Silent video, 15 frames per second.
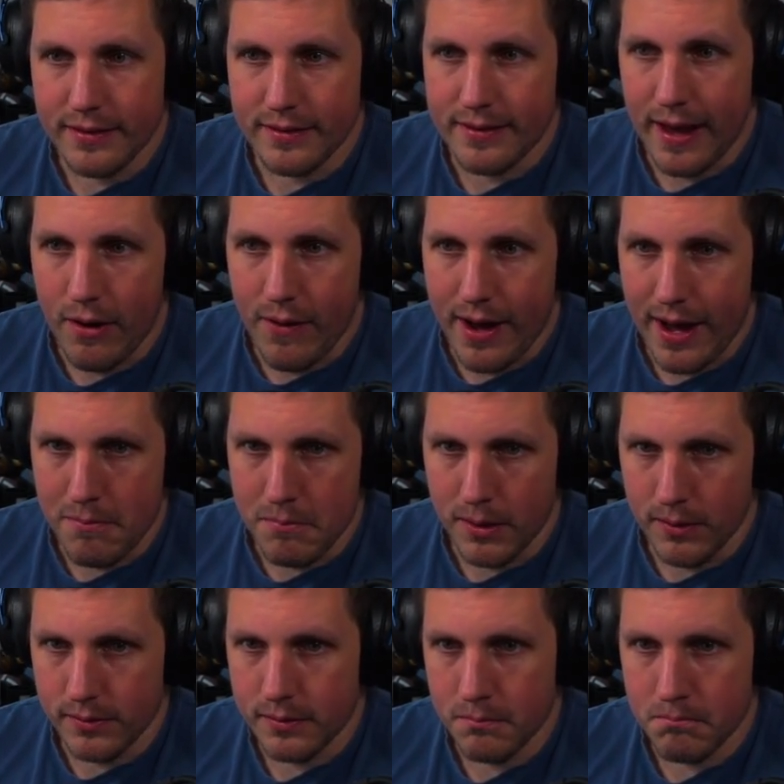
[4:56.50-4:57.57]
how I
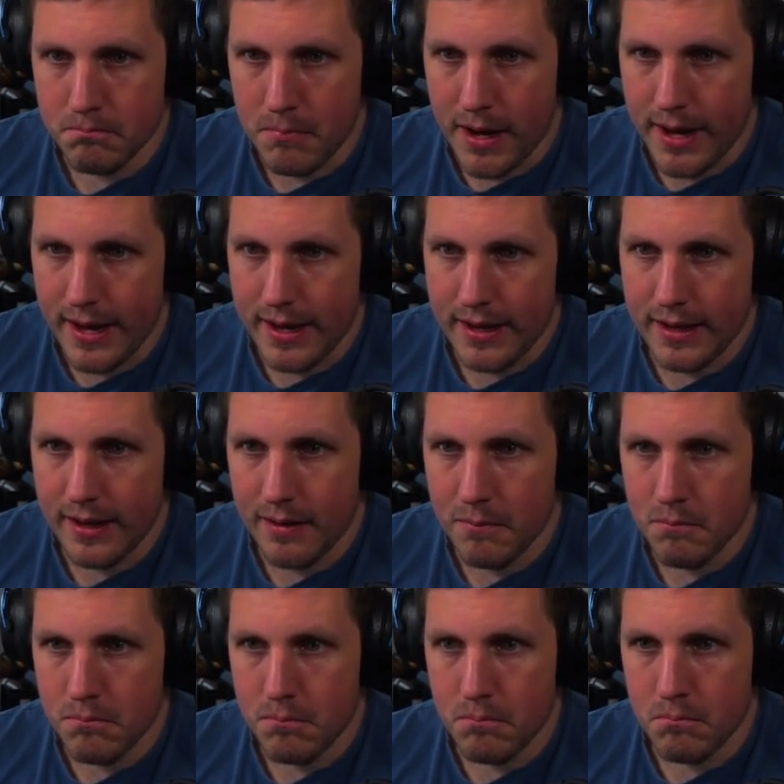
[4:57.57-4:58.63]
built my
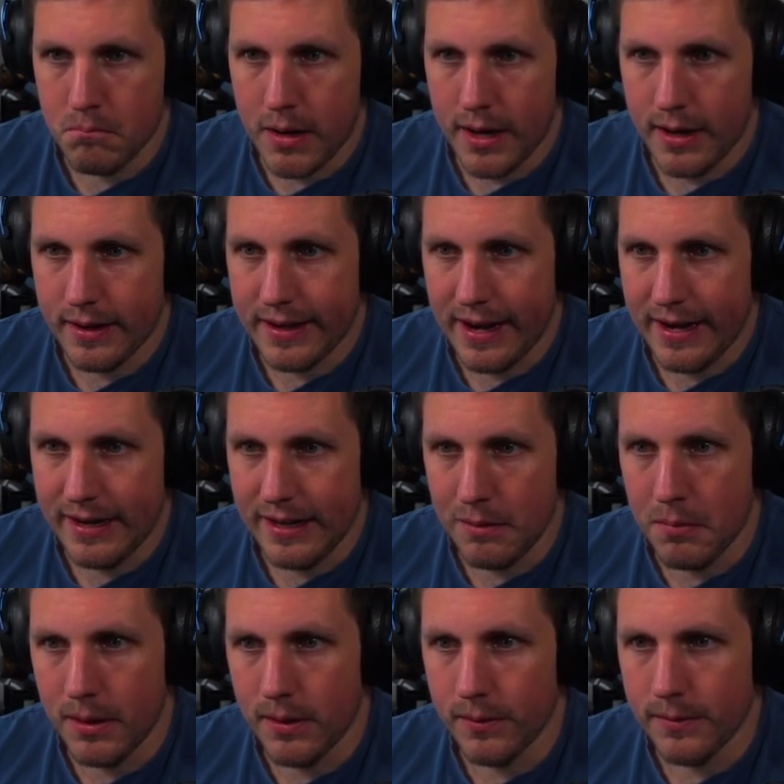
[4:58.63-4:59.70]
KD
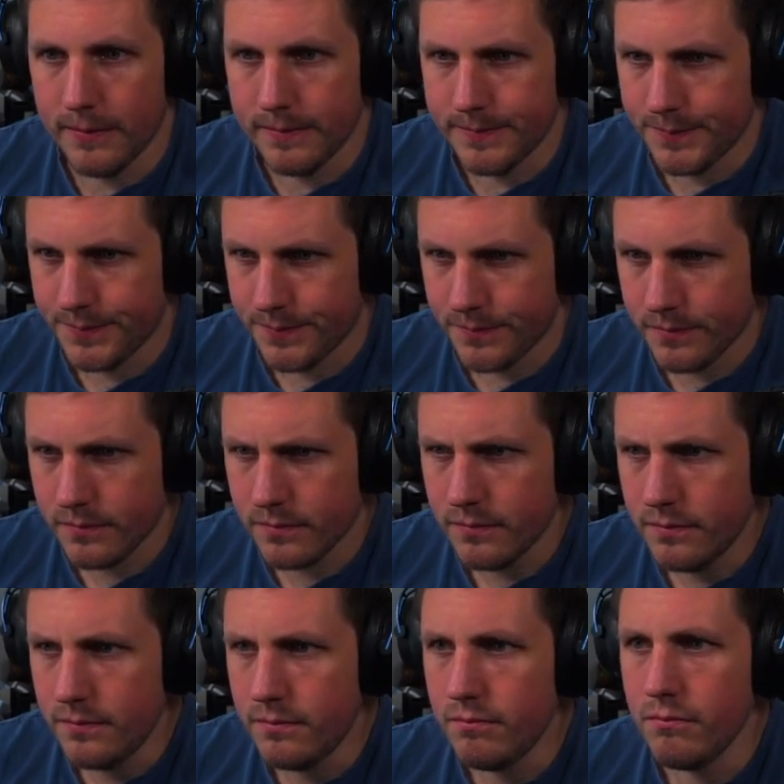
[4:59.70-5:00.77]
build.
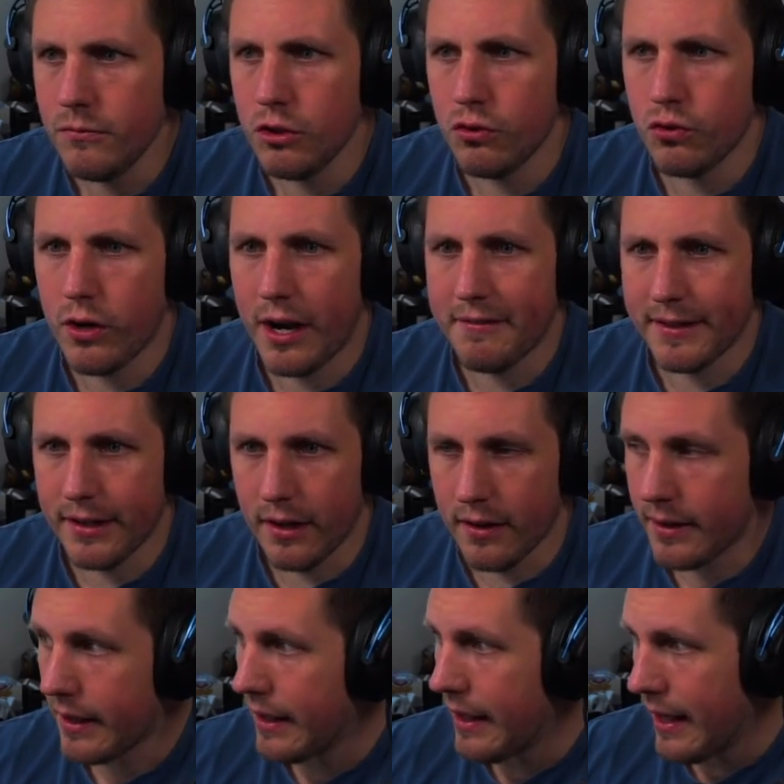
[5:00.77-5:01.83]
Driving
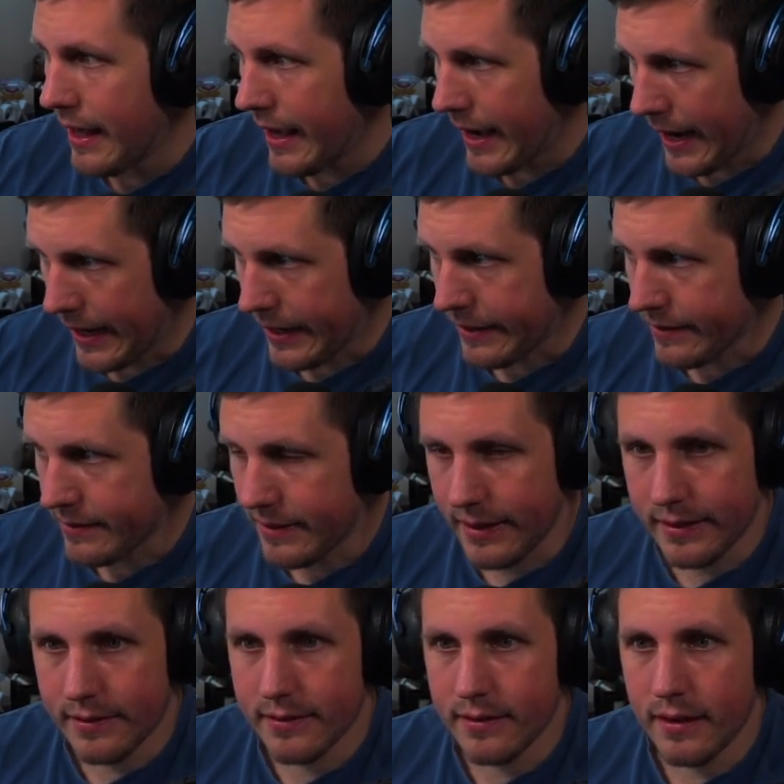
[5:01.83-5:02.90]
dunk,
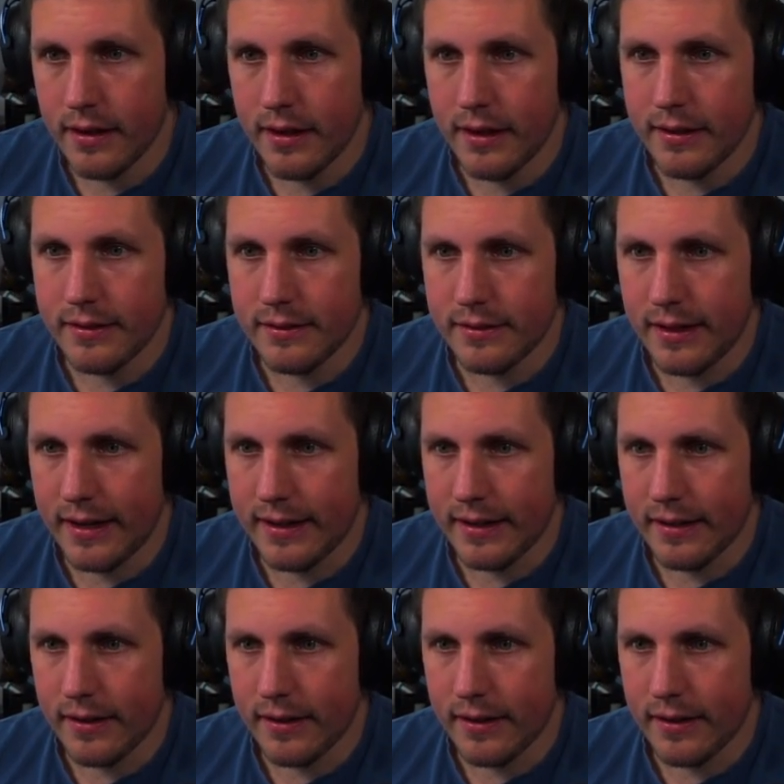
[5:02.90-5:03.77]
86. Standing